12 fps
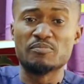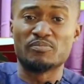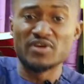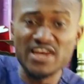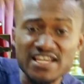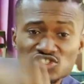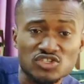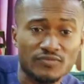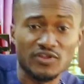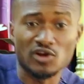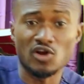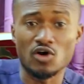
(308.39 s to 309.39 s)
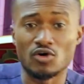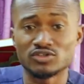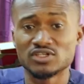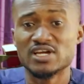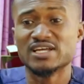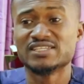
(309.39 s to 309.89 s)
been blessed of the
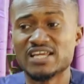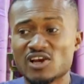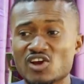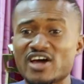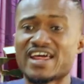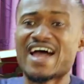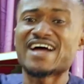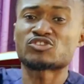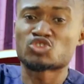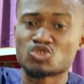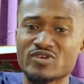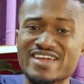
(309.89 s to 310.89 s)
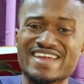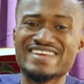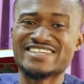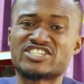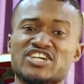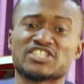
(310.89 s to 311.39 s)
Lord had to
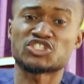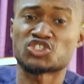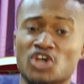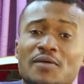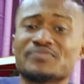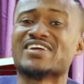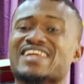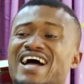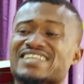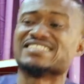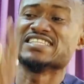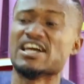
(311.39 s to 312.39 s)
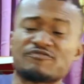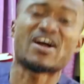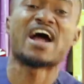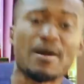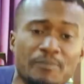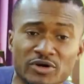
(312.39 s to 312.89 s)
initiate something that had never
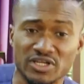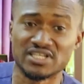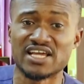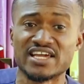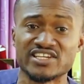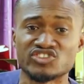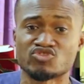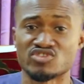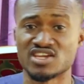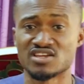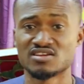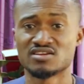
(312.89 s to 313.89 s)
happened in that history,